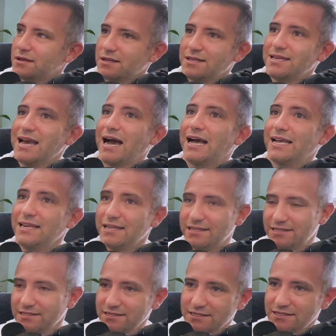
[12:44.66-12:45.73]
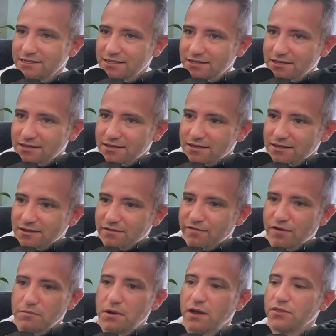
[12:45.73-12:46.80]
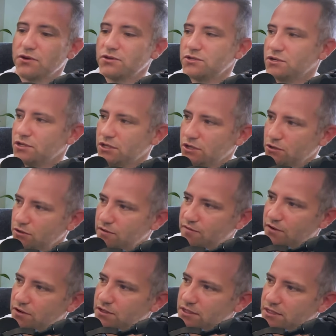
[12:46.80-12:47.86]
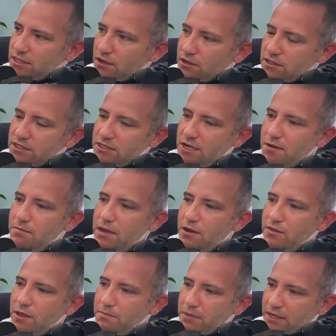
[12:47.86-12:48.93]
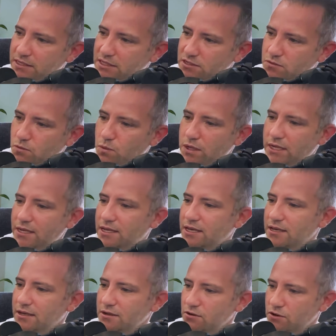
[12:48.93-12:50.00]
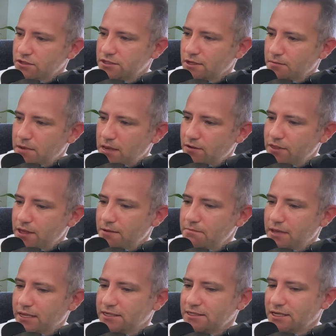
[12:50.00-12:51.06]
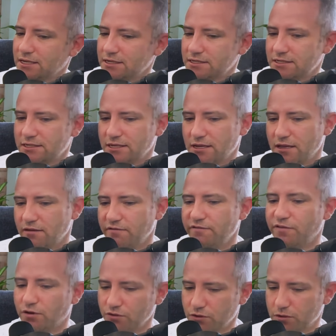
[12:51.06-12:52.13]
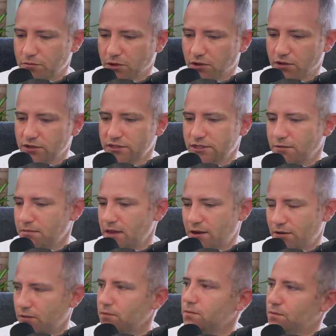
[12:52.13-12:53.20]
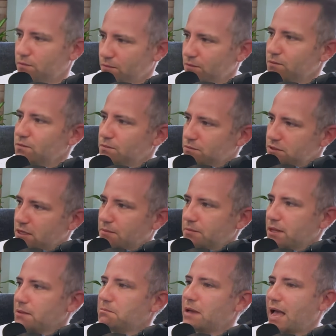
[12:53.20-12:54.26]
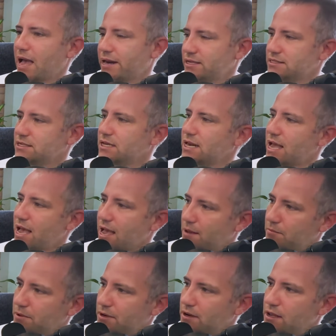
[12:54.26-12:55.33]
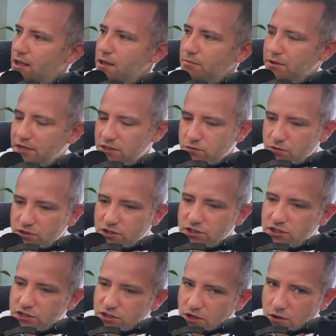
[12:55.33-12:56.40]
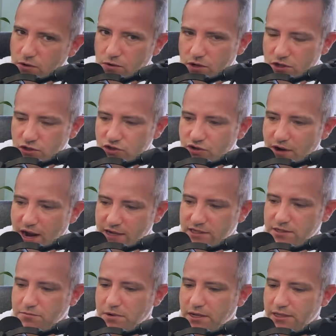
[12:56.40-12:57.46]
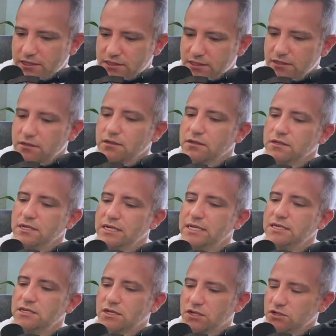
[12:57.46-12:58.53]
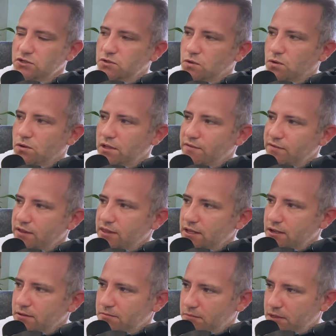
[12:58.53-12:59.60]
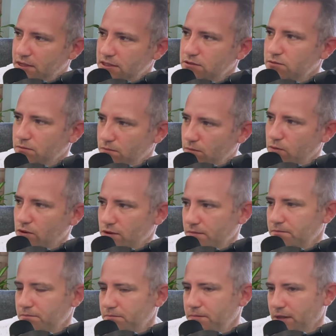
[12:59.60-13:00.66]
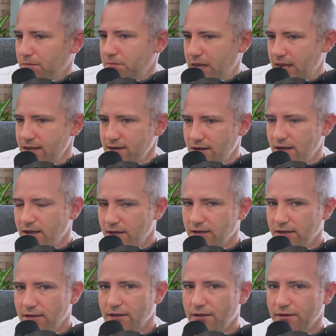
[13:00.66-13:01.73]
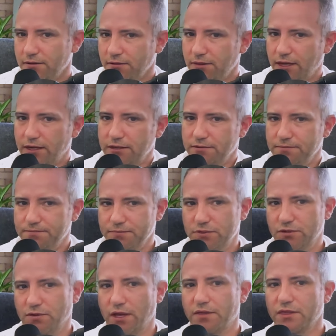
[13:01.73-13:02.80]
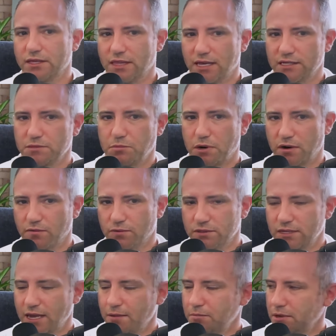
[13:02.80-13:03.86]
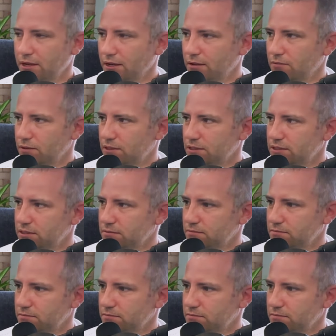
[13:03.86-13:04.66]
guidance from others or the universe, that somehow that makes us weak, or somehow that makes us vulnerable, or somehow something bad is going to happen mm-hmm. because we're so contracted by this need to control everything because we're in pain. Right. That, so I think that's part of what's happening with this